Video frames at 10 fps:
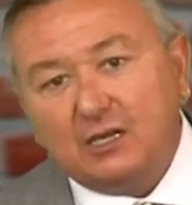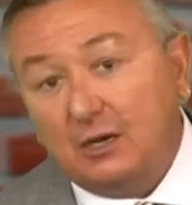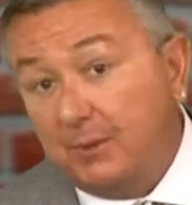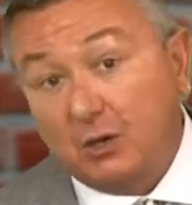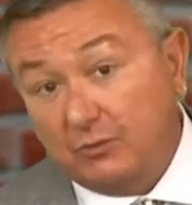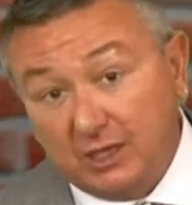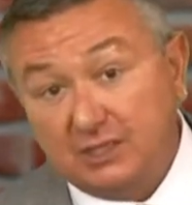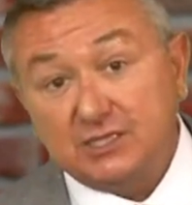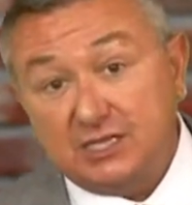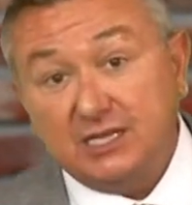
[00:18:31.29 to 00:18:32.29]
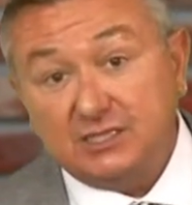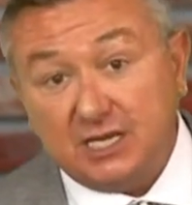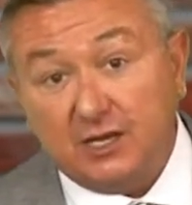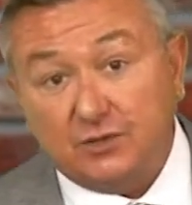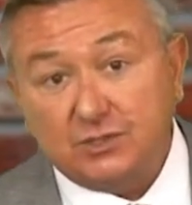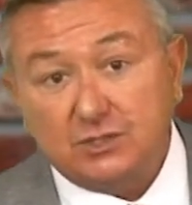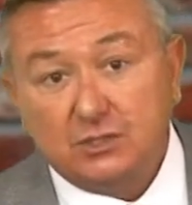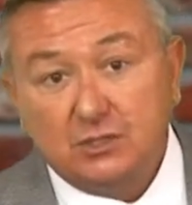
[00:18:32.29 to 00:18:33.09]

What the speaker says: about real estate sales.